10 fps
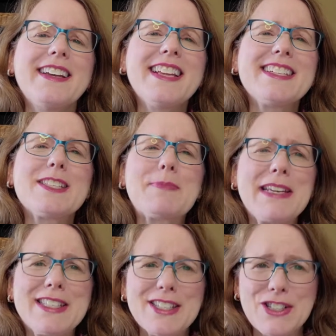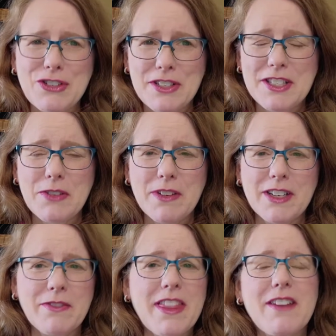online space is a noisy
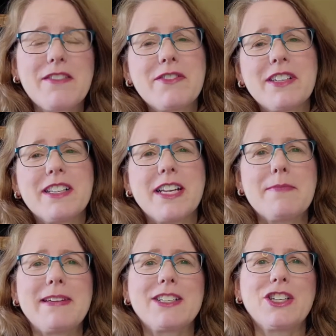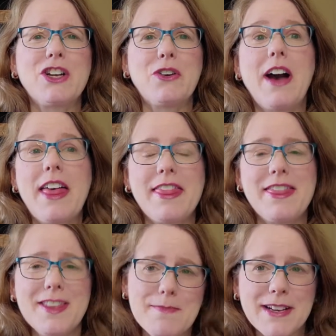one, with everyone claiming to know
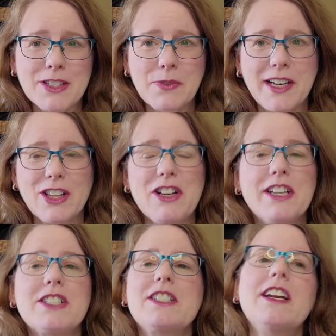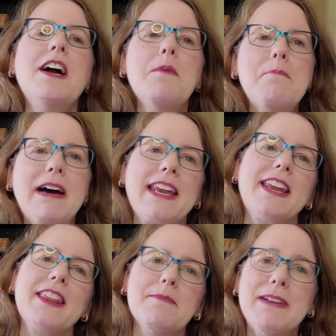the best way to launch. But
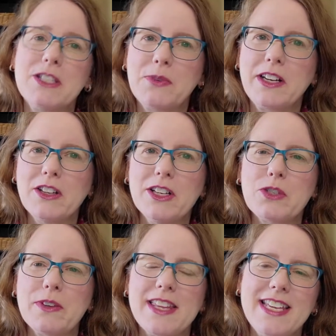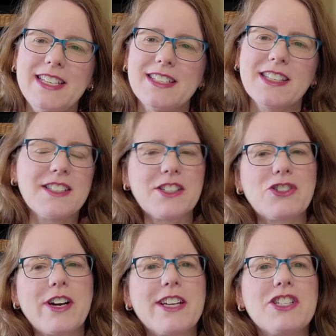the best way to launch with ease is a
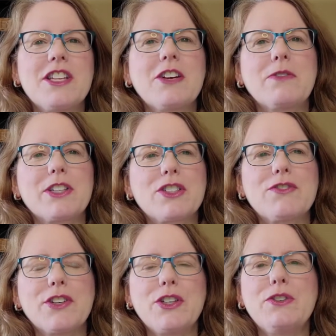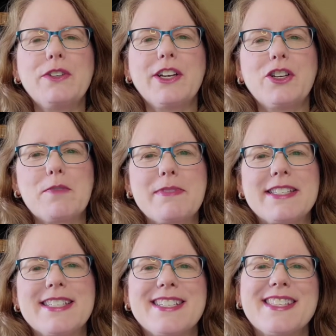strategy that works for you and your
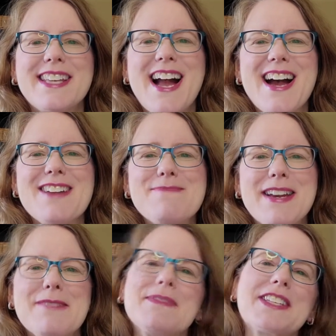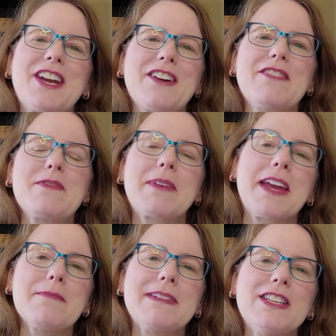business. Hi, my name is KARRIE from
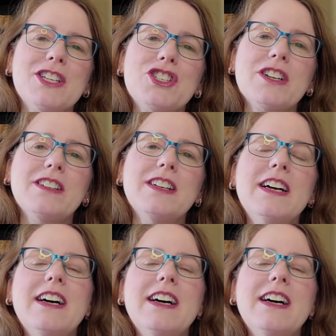KMB Digital.